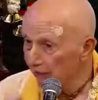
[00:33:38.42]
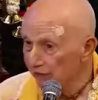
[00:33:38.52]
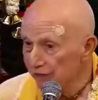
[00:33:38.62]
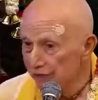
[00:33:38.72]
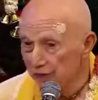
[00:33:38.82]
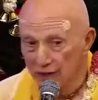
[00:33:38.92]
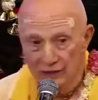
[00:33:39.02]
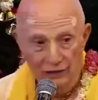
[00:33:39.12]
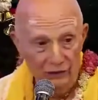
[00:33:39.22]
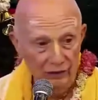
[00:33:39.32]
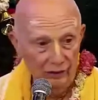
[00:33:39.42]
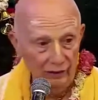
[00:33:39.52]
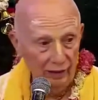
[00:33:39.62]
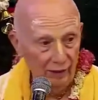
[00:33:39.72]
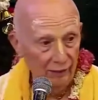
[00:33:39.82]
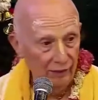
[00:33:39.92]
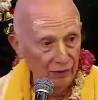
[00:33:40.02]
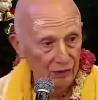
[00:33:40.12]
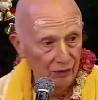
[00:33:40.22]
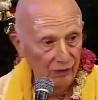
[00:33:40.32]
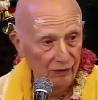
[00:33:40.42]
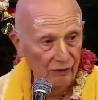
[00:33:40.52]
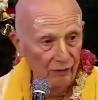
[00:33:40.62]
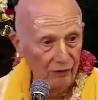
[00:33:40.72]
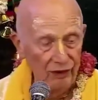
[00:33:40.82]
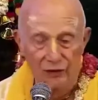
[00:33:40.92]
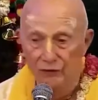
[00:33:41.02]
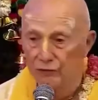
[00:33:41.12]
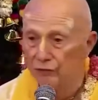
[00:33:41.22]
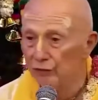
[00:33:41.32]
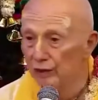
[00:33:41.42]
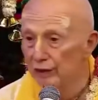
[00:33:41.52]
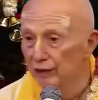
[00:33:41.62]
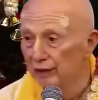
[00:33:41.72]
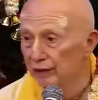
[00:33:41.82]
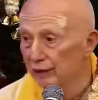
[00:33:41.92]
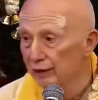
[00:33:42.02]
emphasizes that principle that devotees really